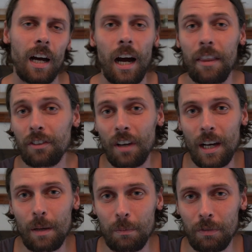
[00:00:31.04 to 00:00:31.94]
Other
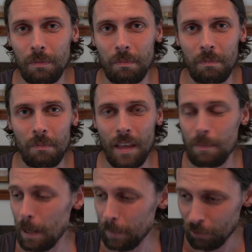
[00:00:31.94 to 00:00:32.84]
times, they
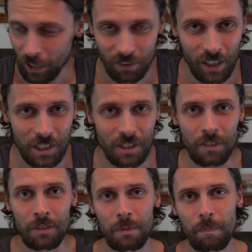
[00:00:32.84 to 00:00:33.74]
might be great
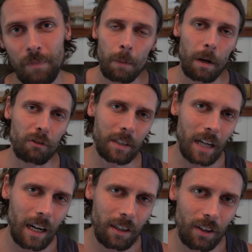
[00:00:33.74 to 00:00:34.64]
teachers. But
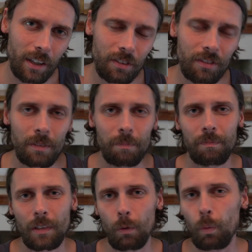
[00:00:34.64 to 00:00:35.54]
regardless
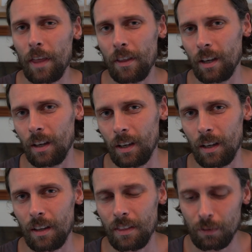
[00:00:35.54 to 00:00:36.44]

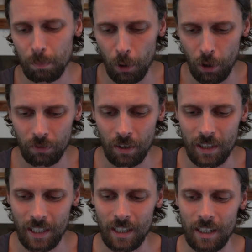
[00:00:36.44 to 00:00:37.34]
whether this person
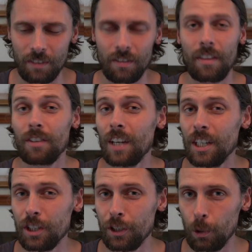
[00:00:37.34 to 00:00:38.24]
is the
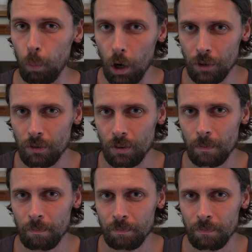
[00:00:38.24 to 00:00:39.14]
teacher you want
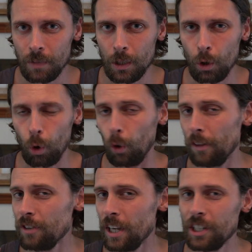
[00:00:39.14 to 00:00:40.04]
or the
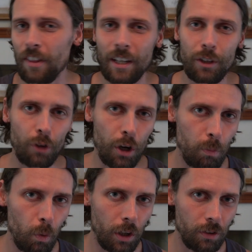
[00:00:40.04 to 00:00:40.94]
teacher that you don't
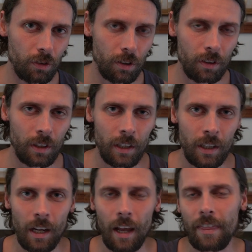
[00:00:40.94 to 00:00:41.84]
want,
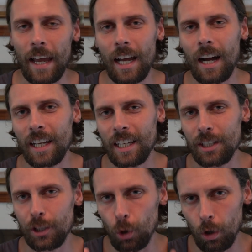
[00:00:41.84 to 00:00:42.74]
they are
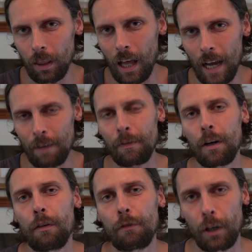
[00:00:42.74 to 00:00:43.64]
in your life
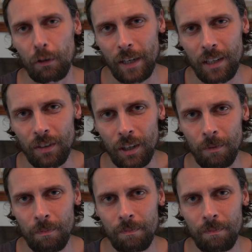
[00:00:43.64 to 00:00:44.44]
for a reason.